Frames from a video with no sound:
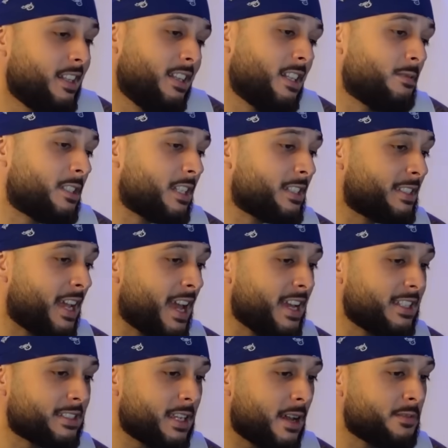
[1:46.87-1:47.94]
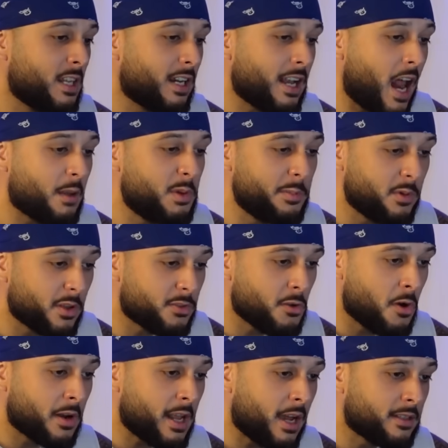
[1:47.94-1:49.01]
let's just say it's something that a lot of people are
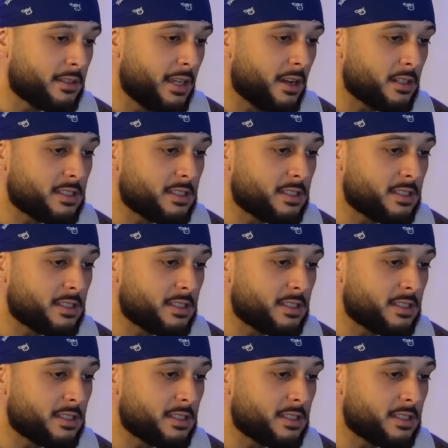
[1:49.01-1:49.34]
throwing out there.